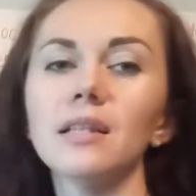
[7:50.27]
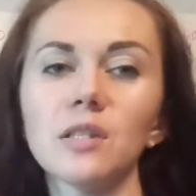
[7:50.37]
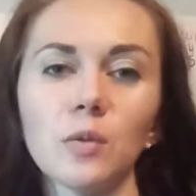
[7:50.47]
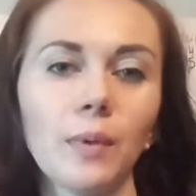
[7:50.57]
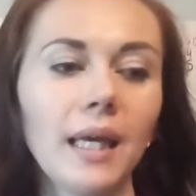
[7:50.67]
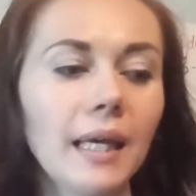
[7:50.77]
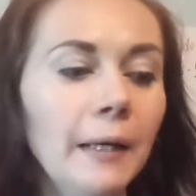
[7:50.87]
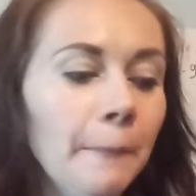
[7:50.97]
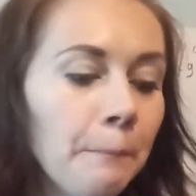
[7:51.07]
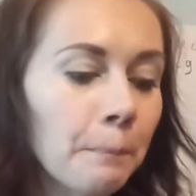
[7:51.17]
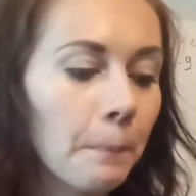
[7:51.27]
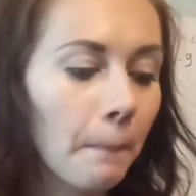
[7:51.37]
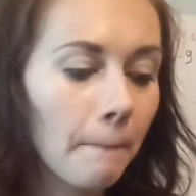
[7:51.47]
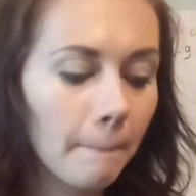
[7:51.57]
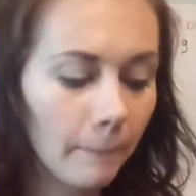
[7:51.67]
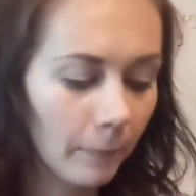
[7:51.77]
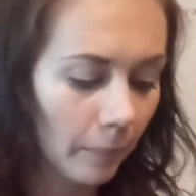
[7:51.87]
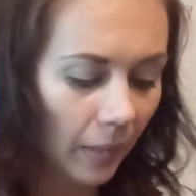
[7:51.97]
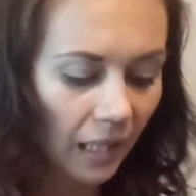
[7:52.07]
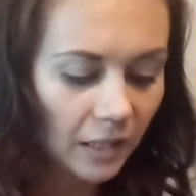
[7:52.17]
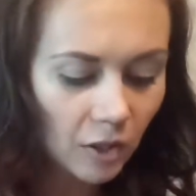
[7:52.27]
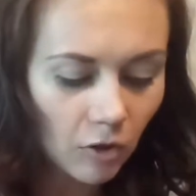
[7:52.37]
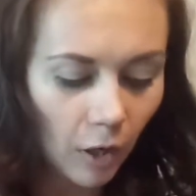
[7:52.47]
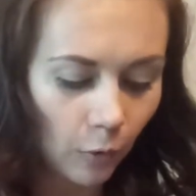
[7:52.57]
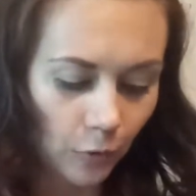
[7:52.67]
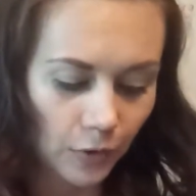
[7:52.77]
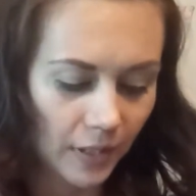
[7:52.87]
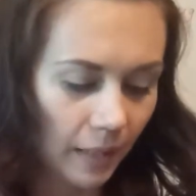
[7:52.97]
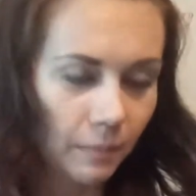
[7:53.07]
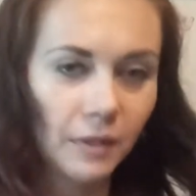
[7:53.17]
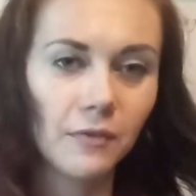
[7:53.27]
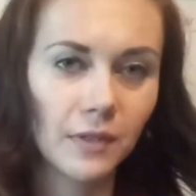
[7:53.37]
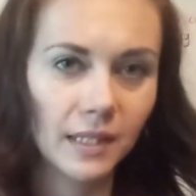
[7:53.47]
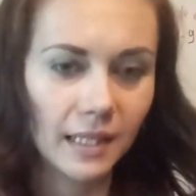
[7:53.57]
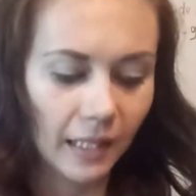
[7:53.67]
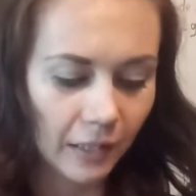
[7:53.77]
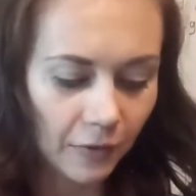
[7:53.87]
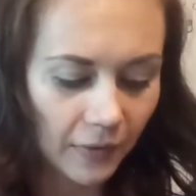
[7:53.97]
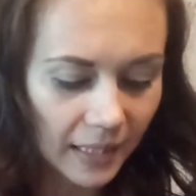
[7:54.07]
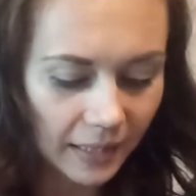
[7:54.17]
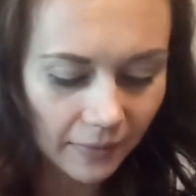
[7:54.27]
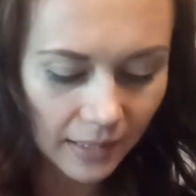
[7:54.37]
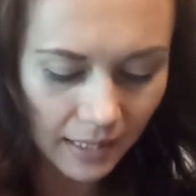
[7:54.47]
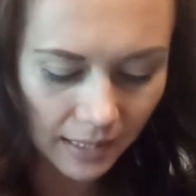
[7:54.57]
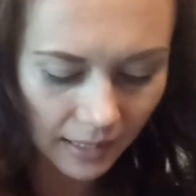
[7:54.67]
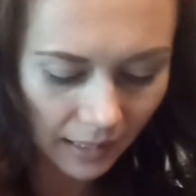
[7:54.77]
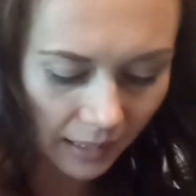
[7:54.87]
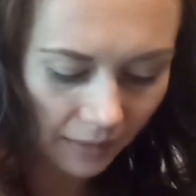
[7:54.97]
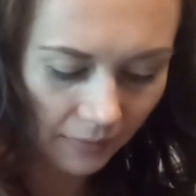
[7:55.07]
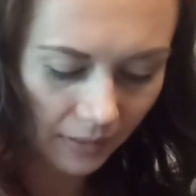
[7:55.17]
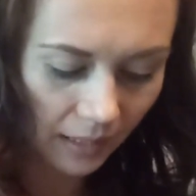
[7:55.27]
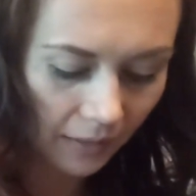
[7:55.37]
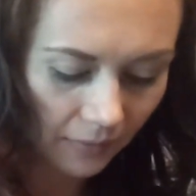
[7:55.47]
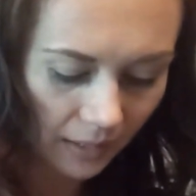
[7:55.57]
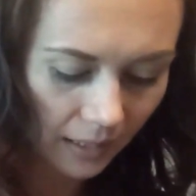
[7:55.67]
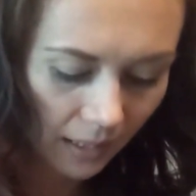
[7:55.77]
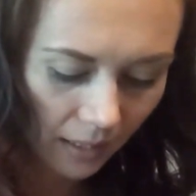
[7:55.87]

this way, there are also some different kind of activities. Yeah, even